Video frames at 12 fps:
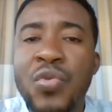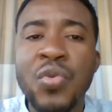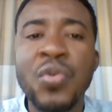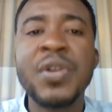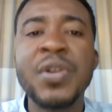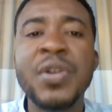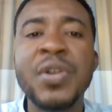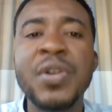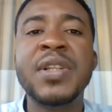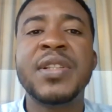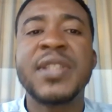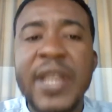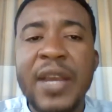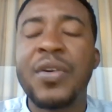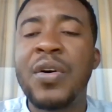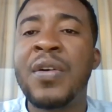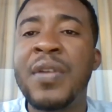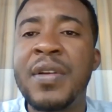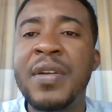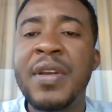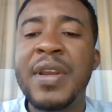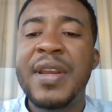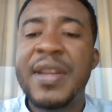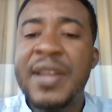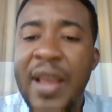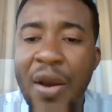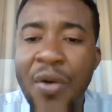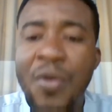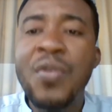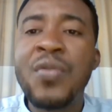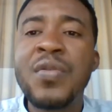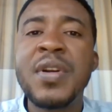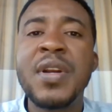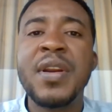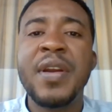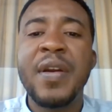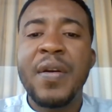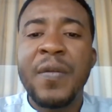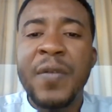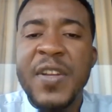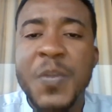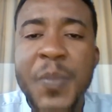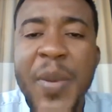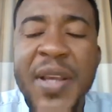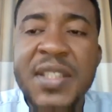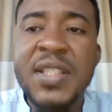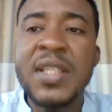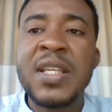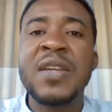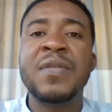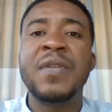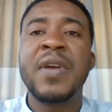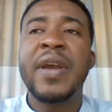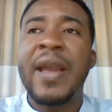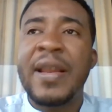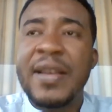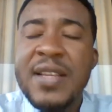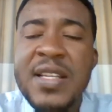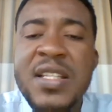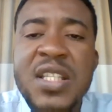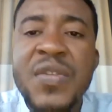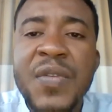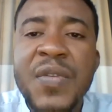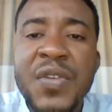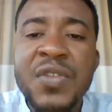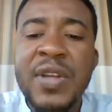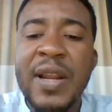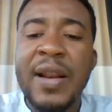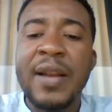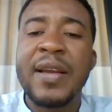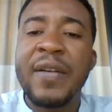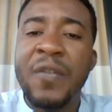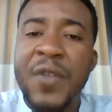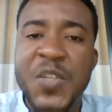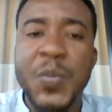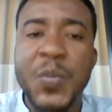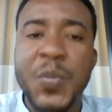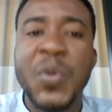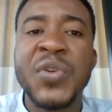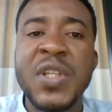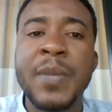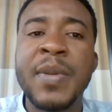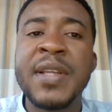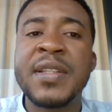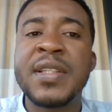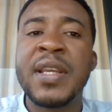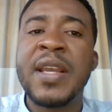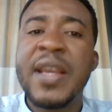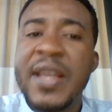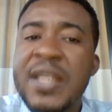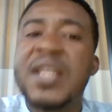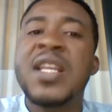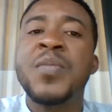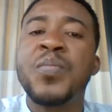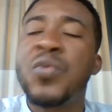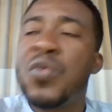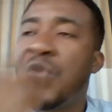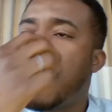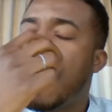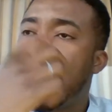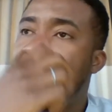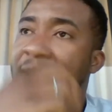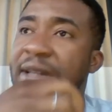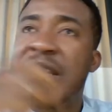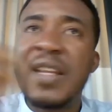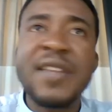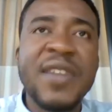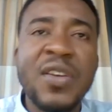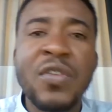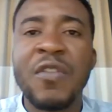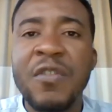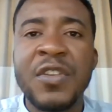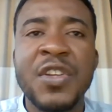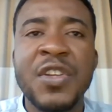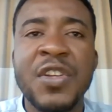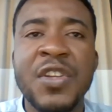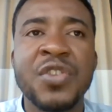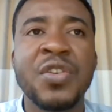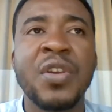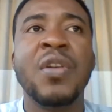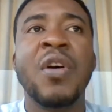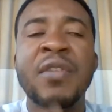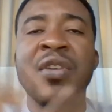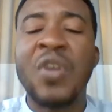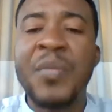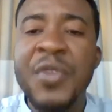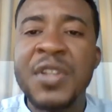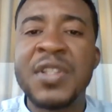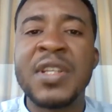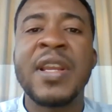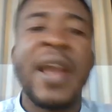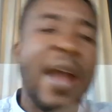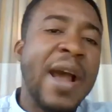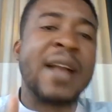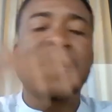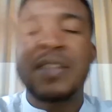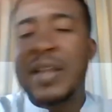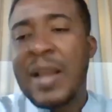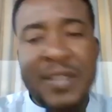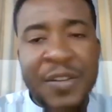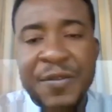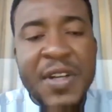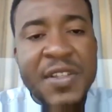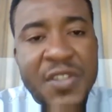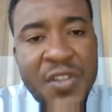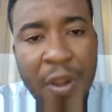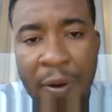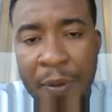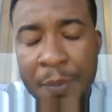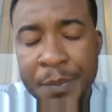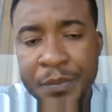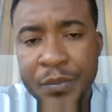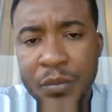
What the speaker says: could take on their own respective and individual responsibility in improving the living condition of the community at a different scale.